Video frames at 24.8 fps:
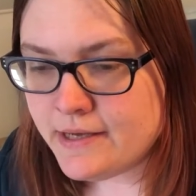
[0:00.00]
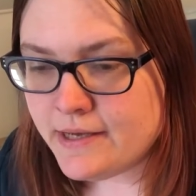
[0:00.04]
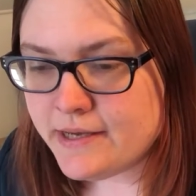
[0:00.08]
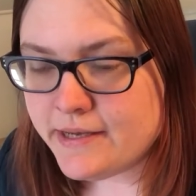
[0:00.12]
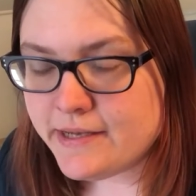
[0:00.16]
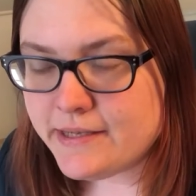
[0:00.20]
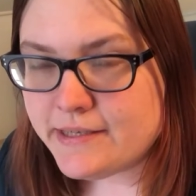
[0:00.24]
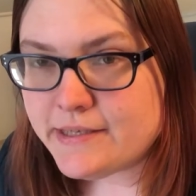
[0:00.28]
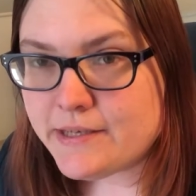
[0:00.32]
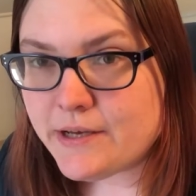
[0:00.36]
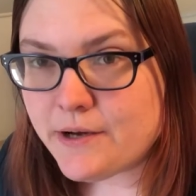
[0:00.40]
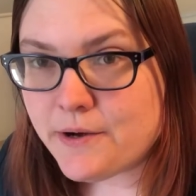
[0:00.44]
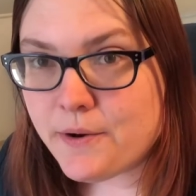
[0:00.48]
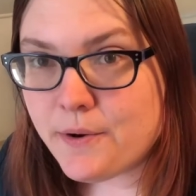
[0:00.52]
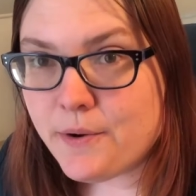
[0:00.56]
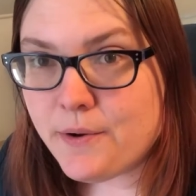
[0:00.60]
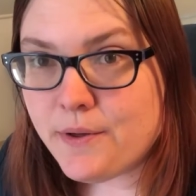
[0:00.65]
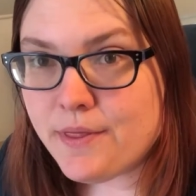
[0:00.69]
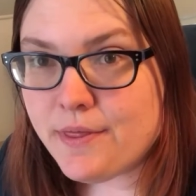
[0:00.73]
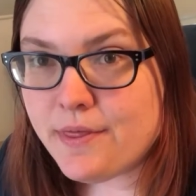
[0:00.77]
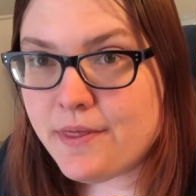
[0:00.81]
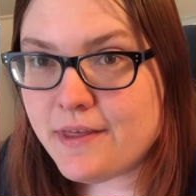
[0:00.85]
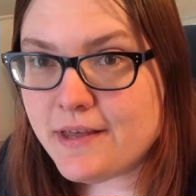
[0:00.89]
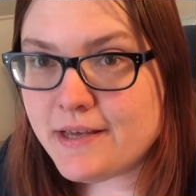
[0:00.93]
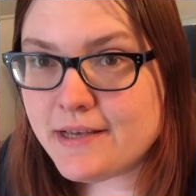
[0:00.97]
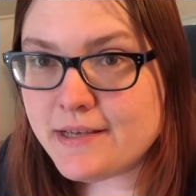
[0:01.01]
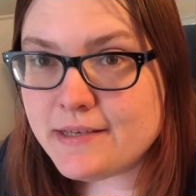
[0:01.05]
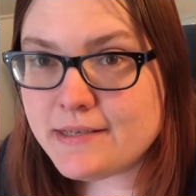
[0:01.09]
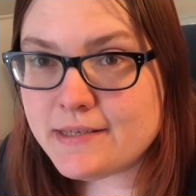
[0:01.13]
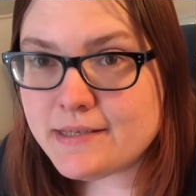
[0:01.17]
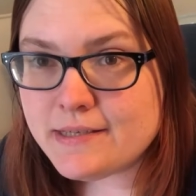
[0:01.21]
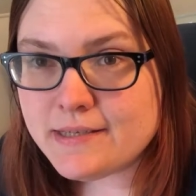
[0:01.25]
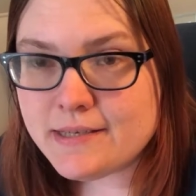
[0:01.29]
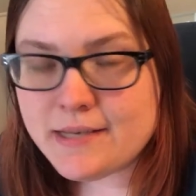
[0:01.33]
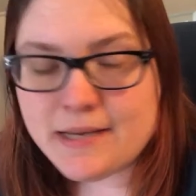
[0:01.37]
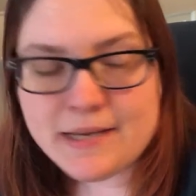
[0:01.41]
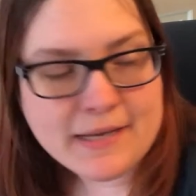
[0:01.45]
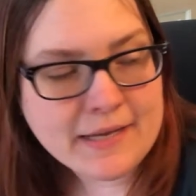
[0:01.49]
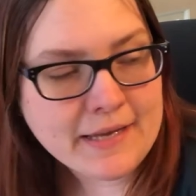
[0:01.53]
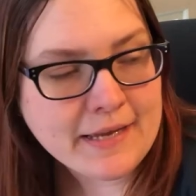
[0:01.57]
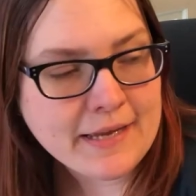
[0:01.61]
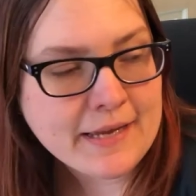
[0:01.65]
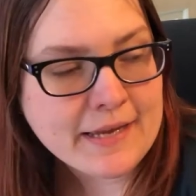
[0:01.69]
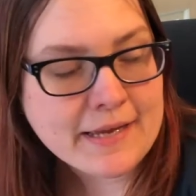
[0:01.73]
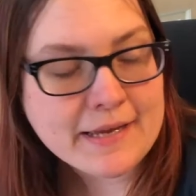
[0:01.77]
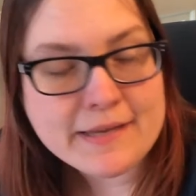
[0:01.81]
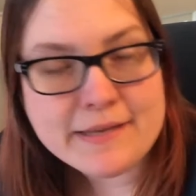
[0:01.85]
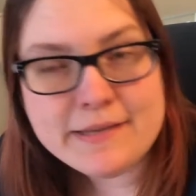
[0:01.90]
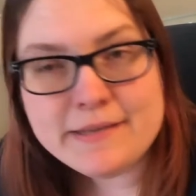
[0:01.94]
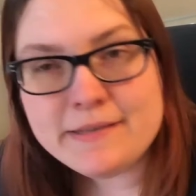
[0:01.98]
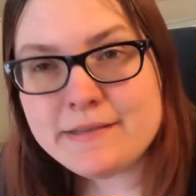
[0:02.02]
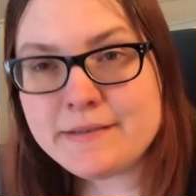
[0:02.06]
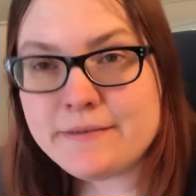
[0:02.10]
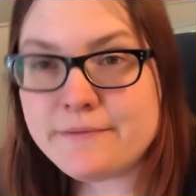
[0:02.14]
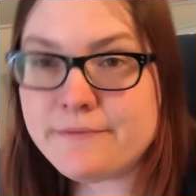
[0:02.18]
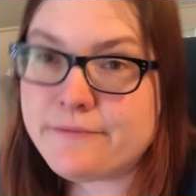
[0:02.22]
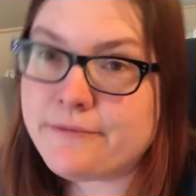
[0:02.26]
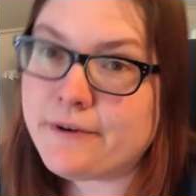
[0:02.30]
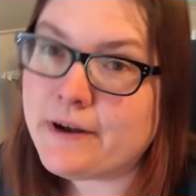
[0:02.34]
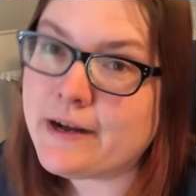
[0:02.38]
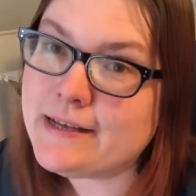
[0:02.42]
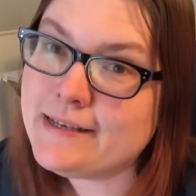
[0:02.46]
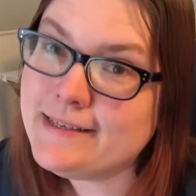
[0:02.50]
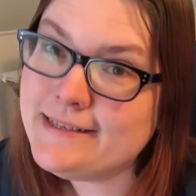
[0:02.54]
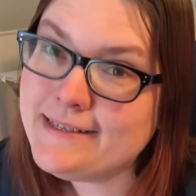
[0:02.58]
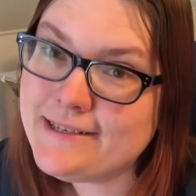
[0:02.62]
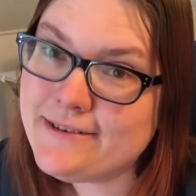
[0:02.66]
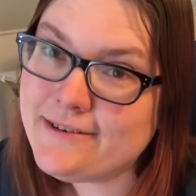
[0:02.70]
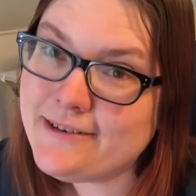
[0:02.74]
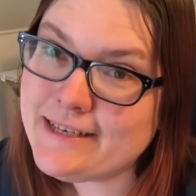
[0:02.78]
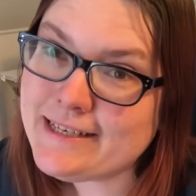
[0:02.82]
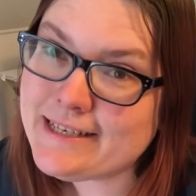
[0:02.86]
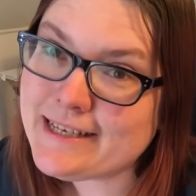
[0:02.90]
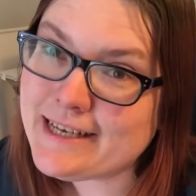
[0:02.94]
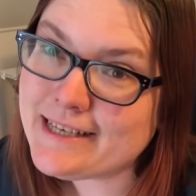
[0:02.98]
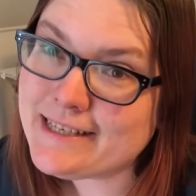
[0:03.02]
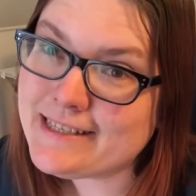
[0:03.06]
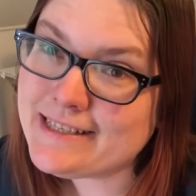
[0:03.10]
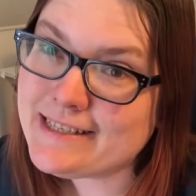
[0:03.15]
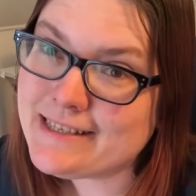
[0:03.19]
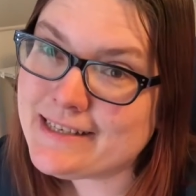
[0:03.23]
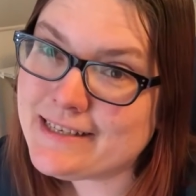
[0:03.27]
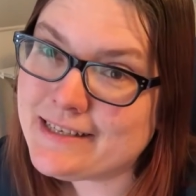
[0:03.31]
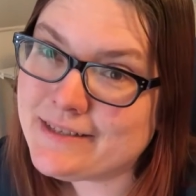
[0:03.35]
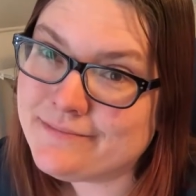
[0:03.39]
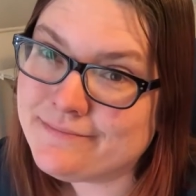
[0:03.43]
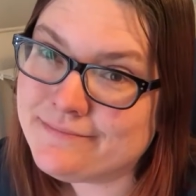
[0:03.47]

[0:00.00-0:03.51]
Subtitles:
So this is Freyja's toy chest.